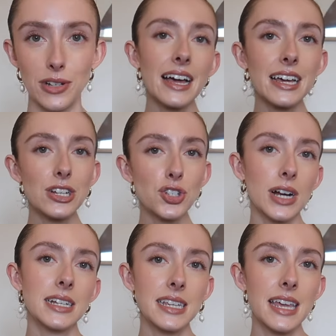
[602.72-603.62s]
I
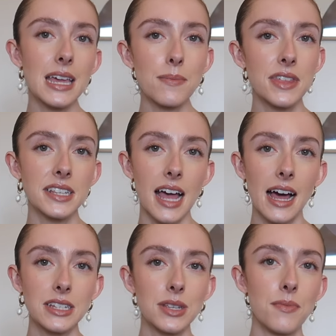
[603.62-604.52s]
try to keep this
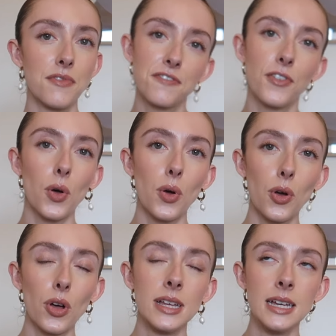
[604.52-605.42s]
item
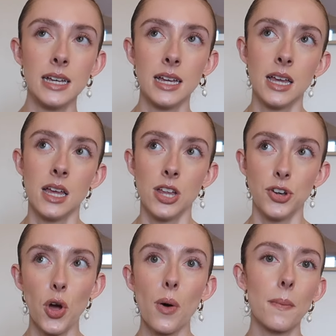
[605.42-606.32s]
for,
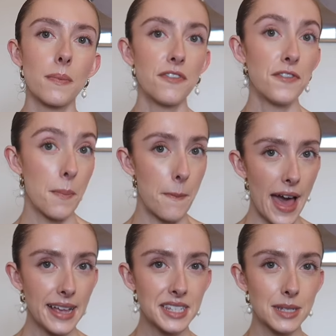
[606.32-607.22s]
not the
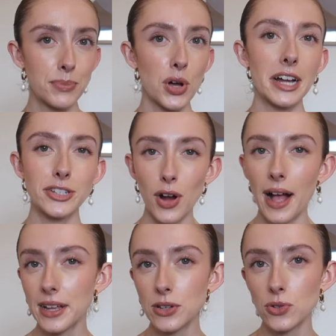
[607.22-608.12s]
best, but I
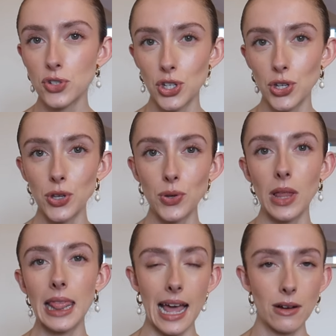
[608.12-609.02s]
try not
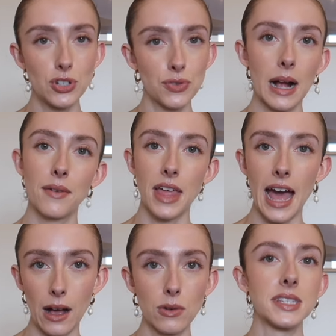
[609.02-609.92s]
to lounge around the
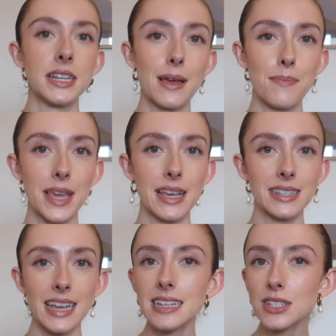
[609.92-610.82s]
house in it
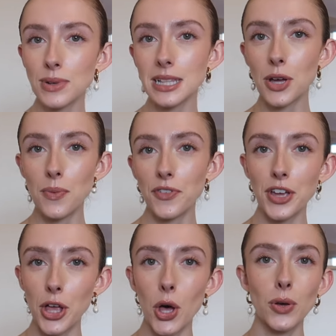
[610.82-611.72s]
because it is really comfy
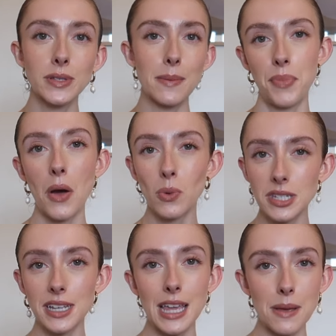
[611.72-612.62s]
and cozy, but I
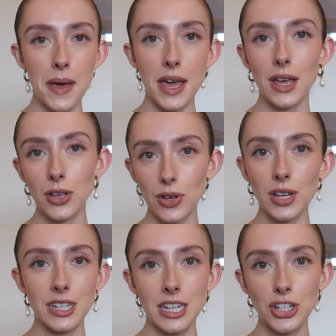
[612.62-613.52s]
want to keep it in good
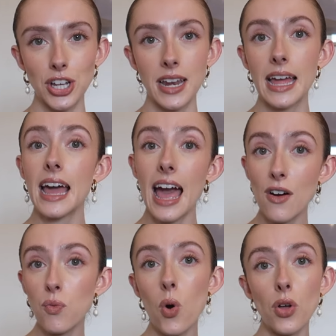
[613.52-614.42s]
condition. And I
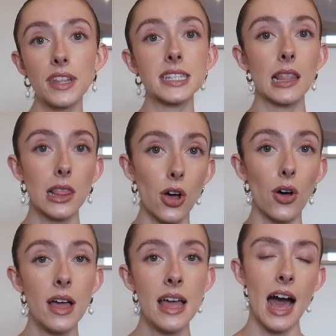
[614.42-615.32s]
have worn this a
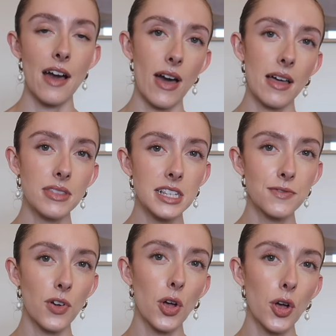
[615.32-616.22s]
lot. I've had this
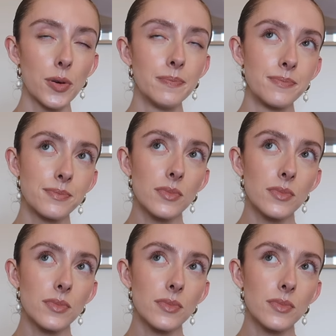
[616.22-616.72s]
for